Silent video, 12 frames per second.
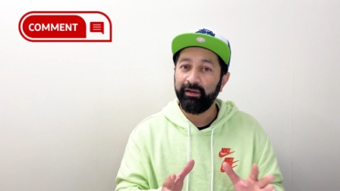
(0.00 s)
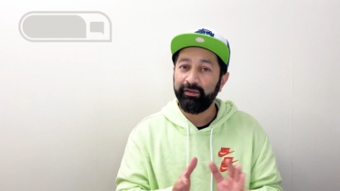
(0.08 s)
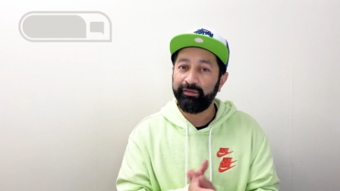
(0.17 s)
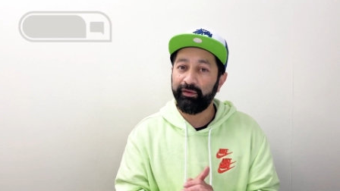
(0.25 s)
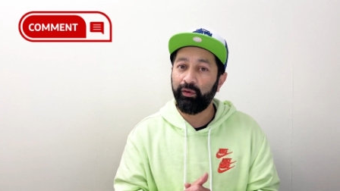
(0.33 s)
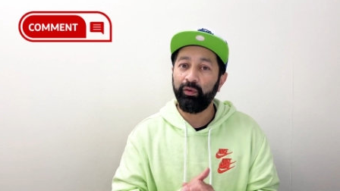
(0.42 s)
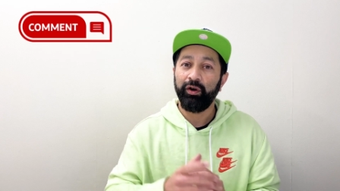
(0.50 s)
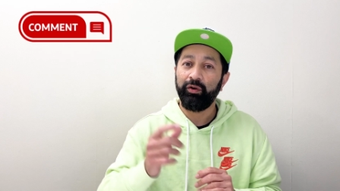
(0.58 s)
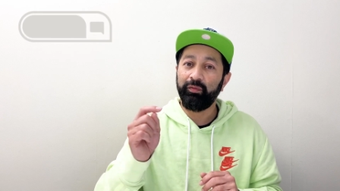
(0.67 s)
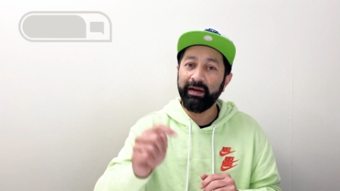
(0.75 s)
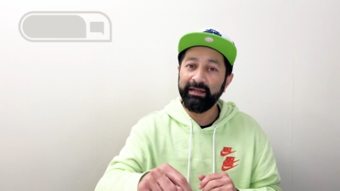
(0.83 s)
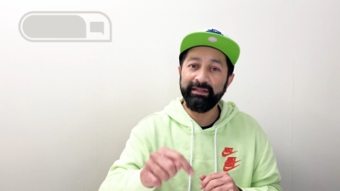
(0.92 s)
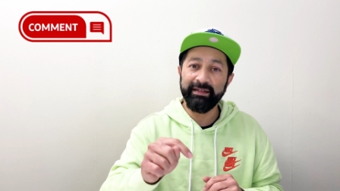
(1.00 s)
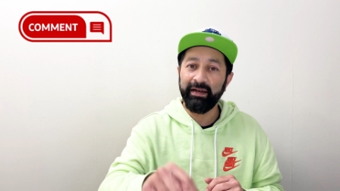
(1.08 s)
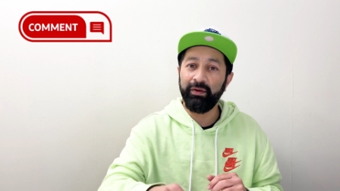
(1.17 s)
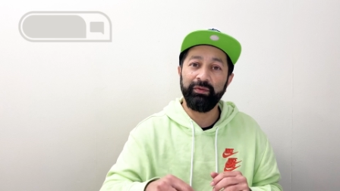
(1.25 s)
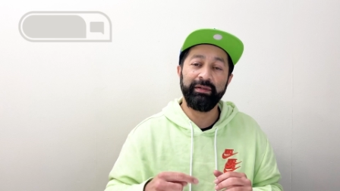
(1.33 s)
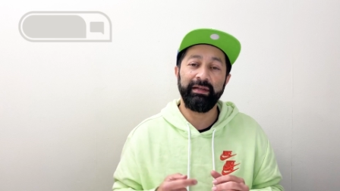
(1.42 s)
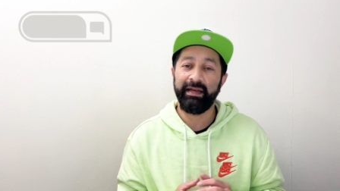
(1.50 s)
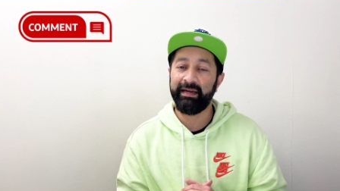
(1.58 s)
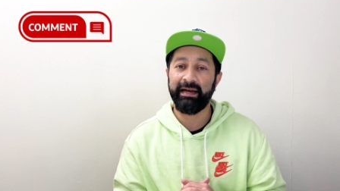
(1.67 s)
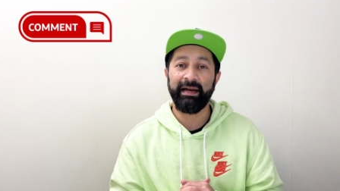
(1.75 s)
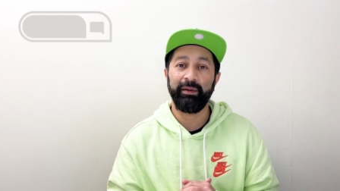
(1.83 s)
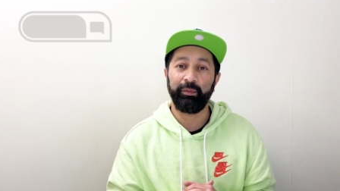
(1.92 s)
So write it down and
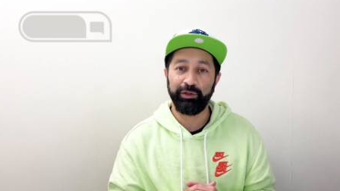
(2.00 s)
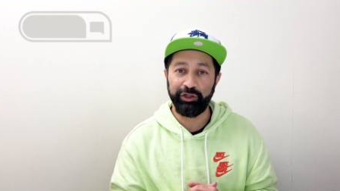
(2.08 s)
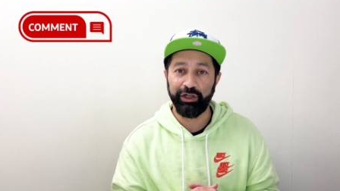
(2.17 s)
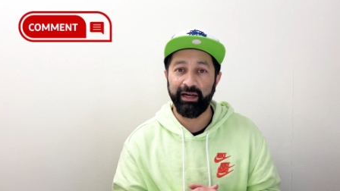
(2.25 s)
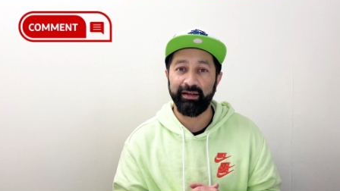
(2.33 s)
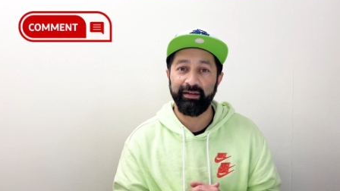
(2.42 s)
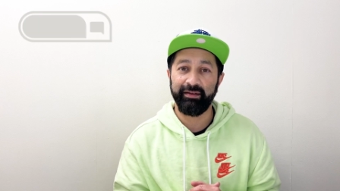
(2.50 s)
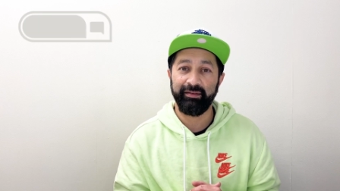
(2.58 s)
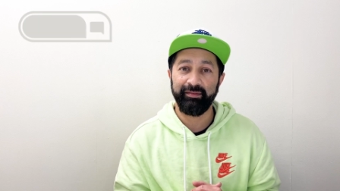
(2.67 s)
I will check.